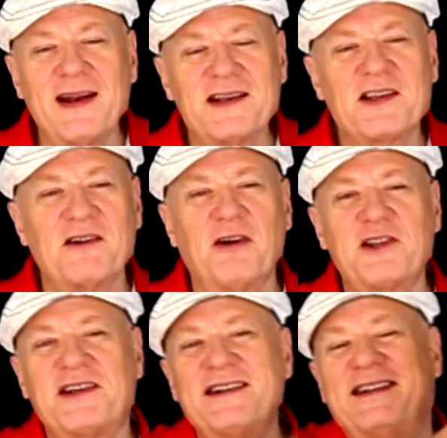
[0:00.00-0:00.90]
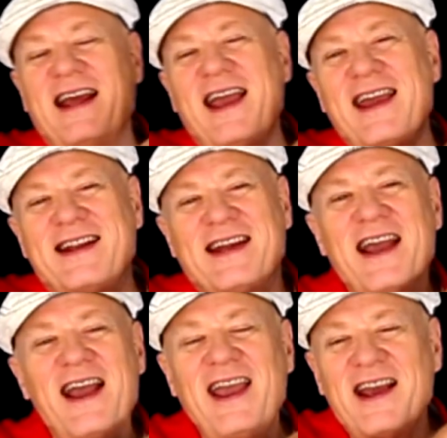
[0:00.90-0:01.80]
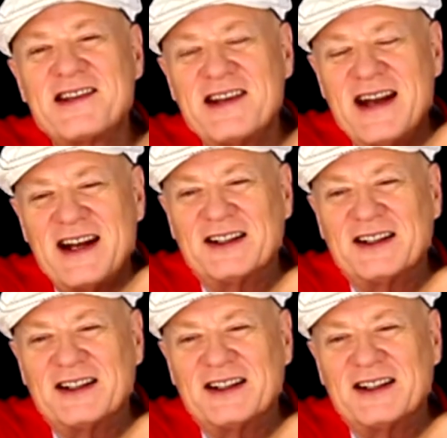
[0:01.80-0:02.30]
And so what you need is you need